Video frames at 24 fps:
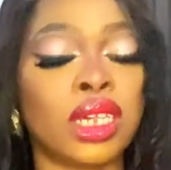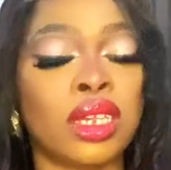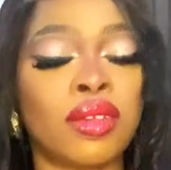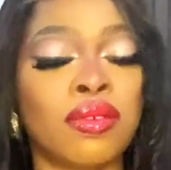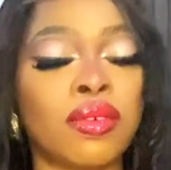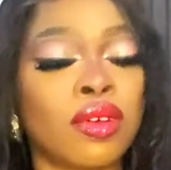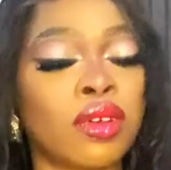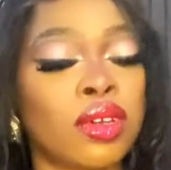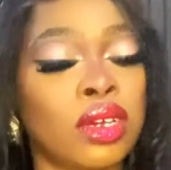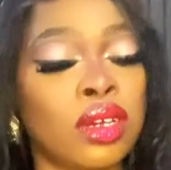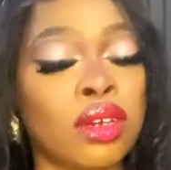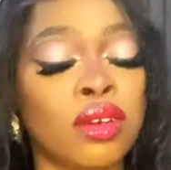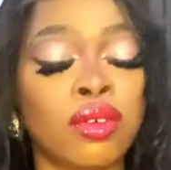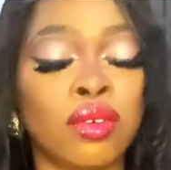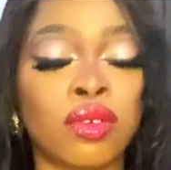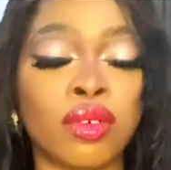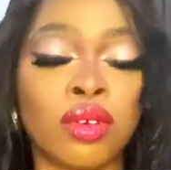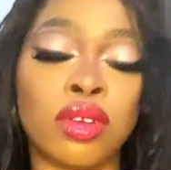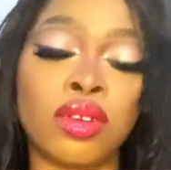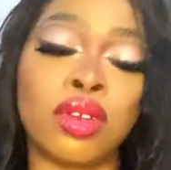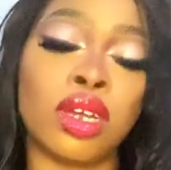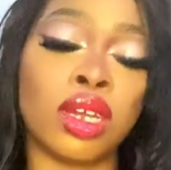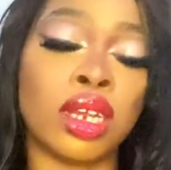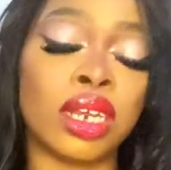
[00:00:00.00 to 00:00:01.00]
is very
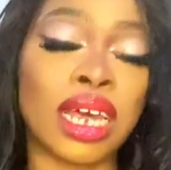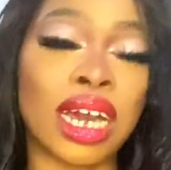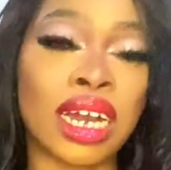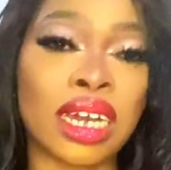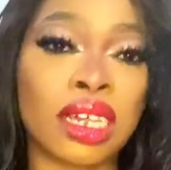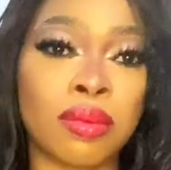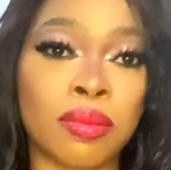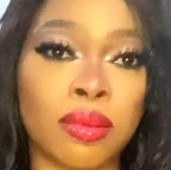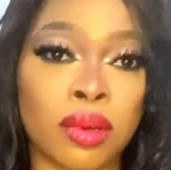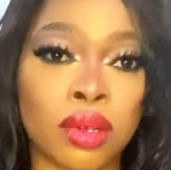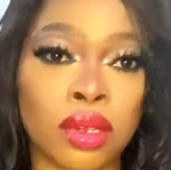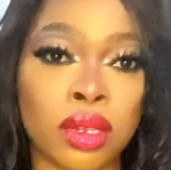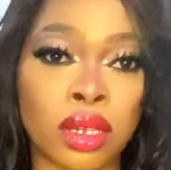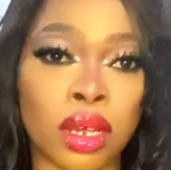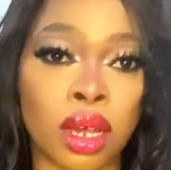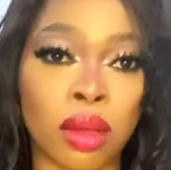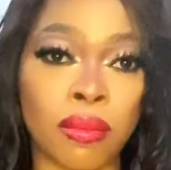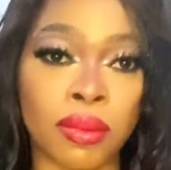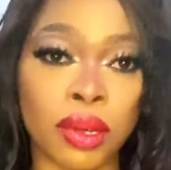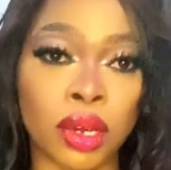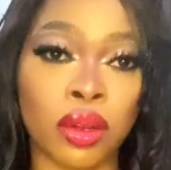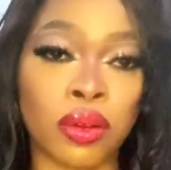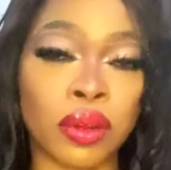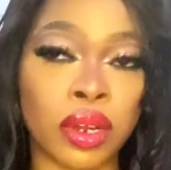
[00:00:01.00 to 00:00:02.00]
good, a dark spots
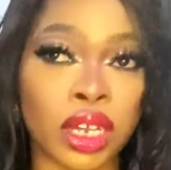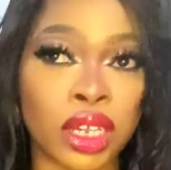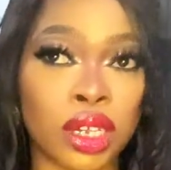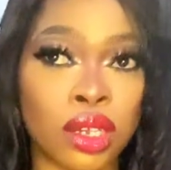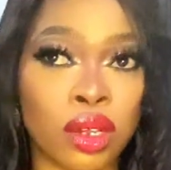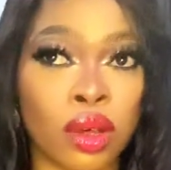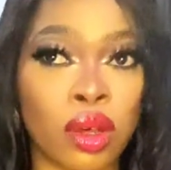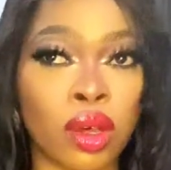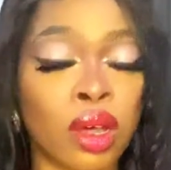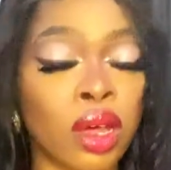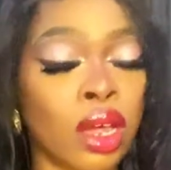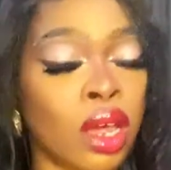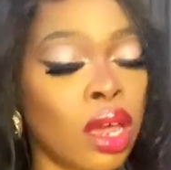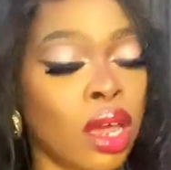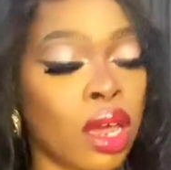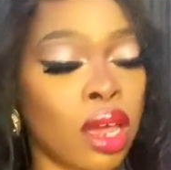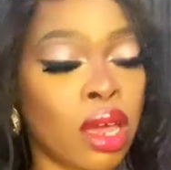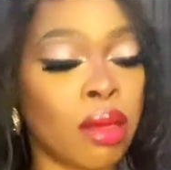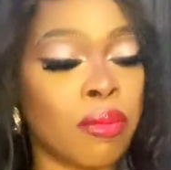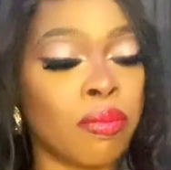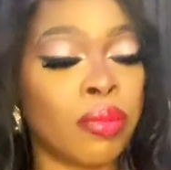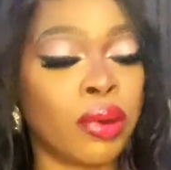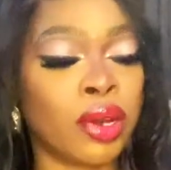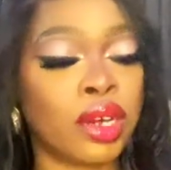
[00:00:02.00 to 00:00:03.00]
corrector,
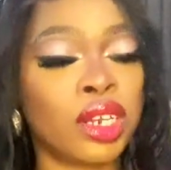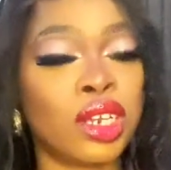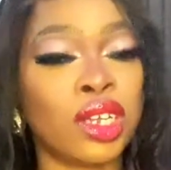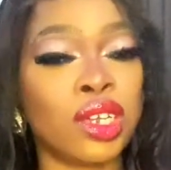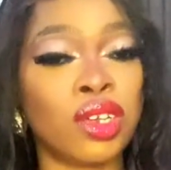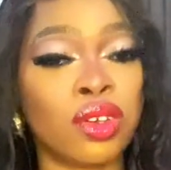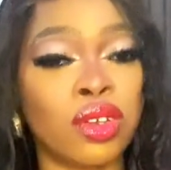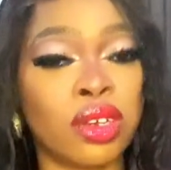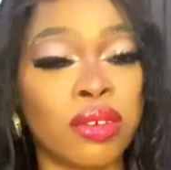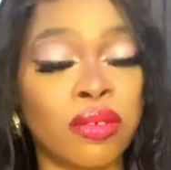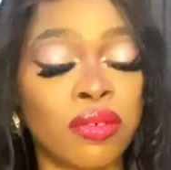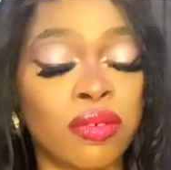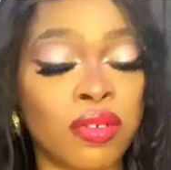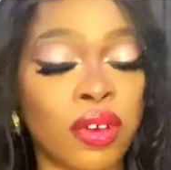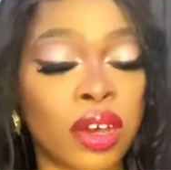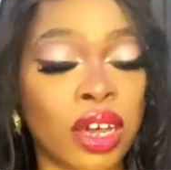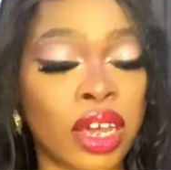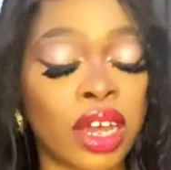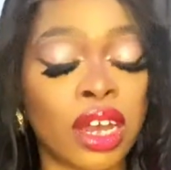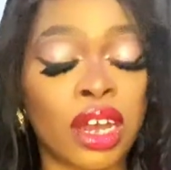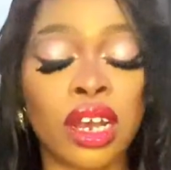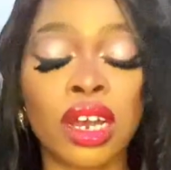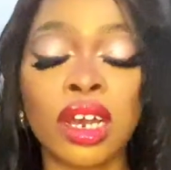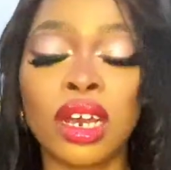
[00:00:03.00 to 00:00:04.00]
a body
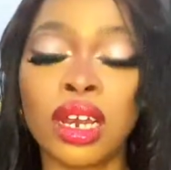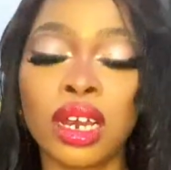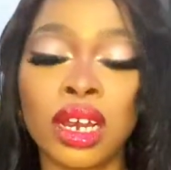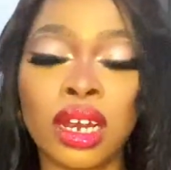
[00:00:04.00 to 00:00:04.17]
unifier.